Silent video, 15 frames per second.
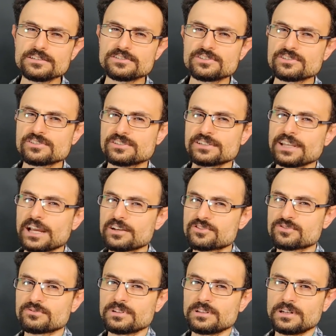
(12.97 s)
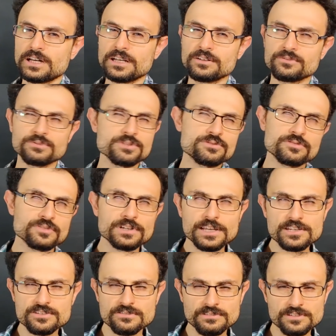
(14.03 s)
is just natural and
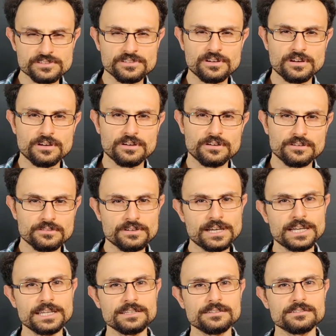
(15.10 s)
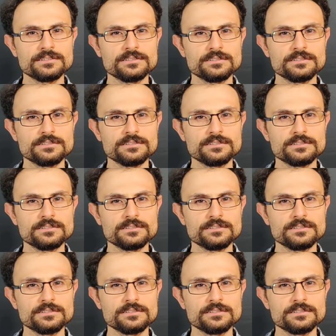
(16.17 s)
rejuvenation is not, right?